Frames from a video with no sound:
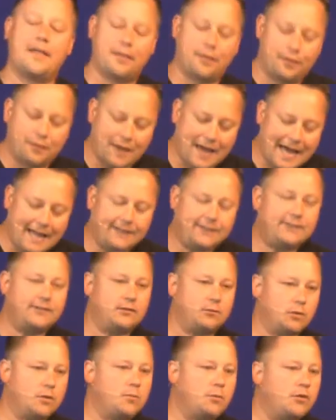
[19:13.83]
that's
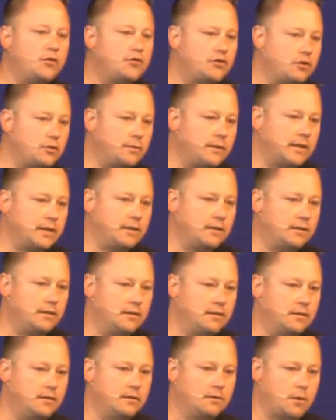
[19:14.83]
when we're doing
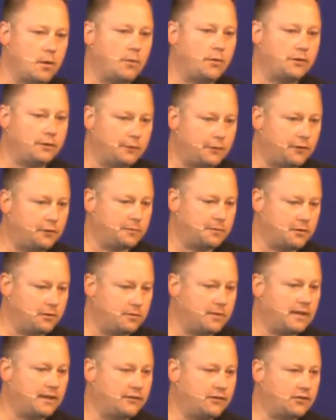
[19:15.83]
what we're supposed to be
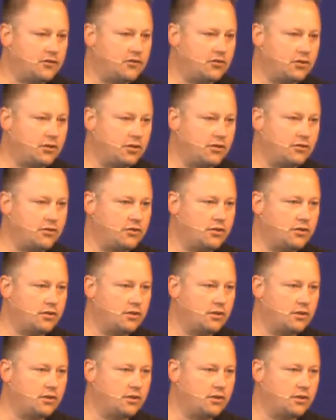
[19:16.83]
doing as a church.